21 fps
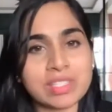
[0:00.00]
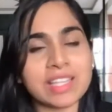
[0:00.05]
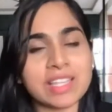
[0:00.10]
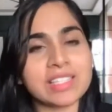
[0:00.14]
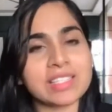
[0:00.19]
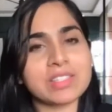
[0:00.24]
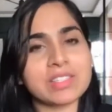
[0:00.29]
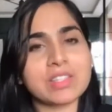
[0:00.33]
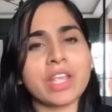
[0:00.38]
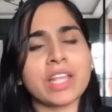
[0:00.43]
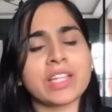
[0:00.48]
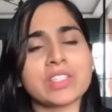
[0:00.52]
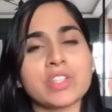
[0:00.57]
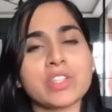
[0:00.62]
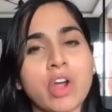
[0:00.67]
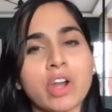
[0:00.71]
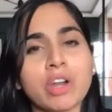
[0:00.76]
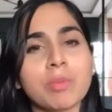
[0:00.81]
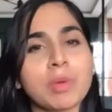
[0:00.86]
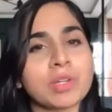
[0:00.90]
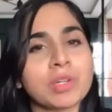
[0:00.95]
It's
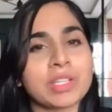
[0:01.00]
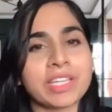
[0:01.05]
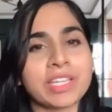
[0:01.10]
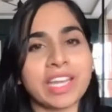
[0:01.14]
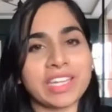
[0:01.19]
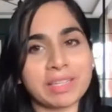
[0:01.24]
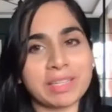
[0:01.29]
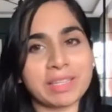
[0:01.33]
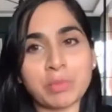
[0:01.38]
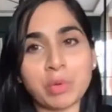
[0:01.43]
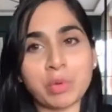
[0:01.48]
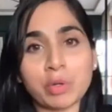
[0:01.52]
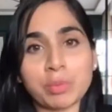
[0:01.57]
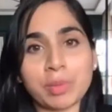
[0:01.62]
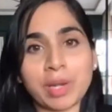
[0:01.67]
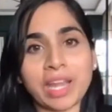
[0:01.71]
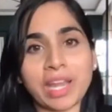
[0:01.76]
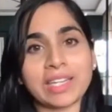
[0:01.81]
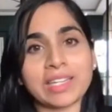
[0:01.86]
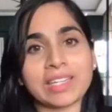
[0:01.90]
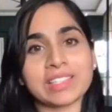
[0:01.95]
not about creating more
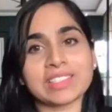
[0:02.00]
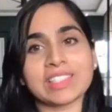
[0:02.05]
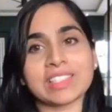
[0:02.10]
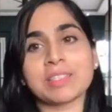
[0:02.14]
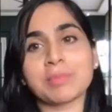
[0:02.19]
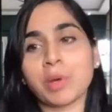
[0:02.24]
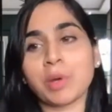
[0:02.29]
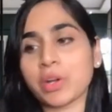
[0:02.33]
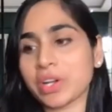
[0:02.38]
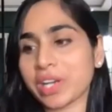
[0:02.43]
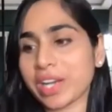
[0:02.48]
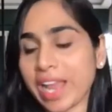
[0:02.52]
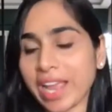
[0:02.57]
brightness, it's about